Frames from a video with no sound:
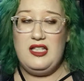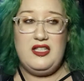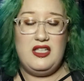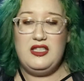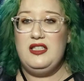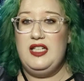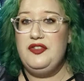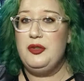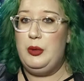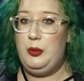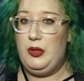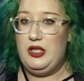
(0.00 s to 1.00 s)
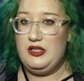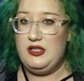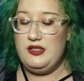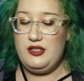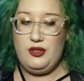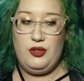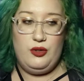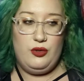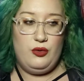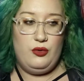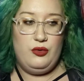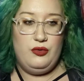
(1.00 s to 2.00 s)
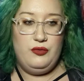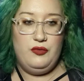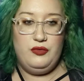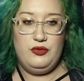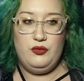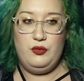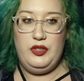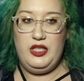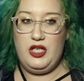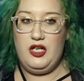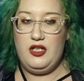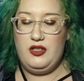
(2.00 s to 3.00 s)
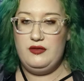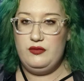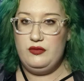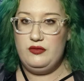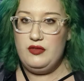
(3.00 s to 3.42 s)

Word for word: That's not the life that we want. So we are